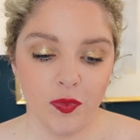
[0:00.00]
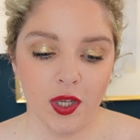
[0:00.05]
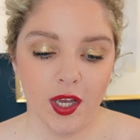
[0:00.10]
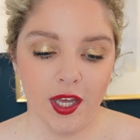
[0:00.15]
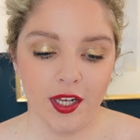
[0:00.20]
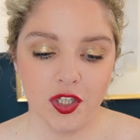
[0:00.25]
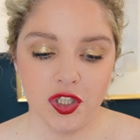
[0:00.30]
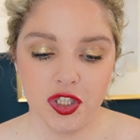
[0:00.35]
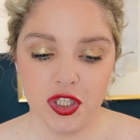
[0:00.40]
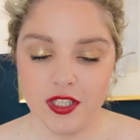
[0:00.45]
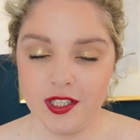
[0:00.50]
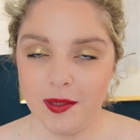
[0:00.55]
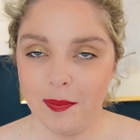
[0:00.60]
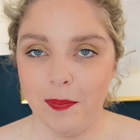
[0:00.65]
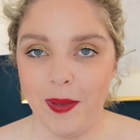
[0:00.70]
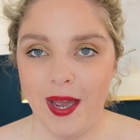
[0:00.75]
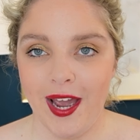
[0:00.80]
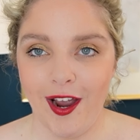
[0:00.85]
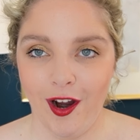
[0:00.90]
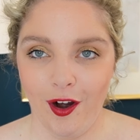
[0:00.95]
and it's just a
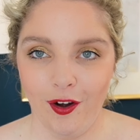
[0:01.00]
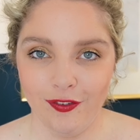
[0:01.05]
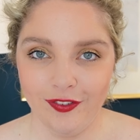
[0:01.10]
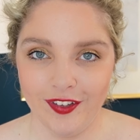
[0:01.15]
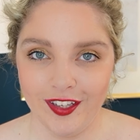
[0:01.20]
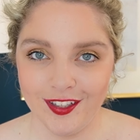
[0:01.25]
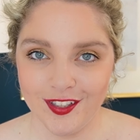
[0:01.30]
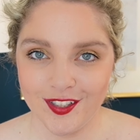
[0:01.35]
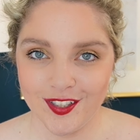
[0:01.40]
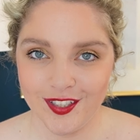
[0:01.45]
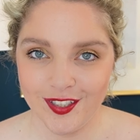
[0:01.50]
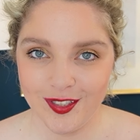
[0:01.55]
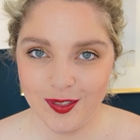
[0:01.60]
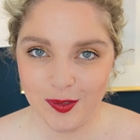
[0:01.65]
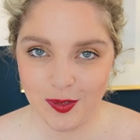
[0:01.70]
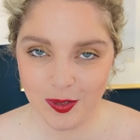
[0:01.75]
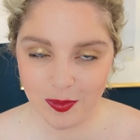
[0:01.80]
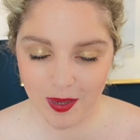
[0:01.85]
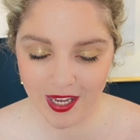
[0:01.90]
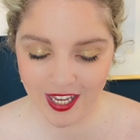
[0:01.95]
perfect
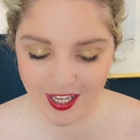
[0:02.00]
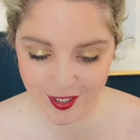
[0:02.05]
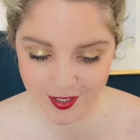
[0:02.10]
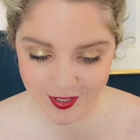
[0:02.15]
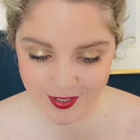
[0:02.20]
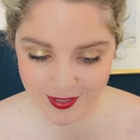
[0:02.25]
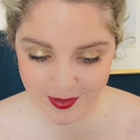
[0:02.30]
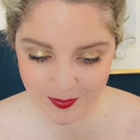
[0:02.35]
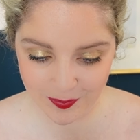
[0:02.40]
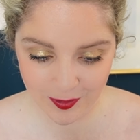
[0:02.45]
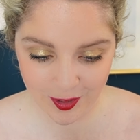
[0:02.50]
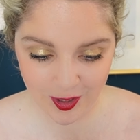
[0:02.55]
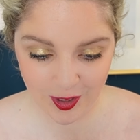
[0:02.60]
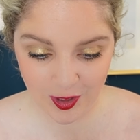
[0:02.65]
space.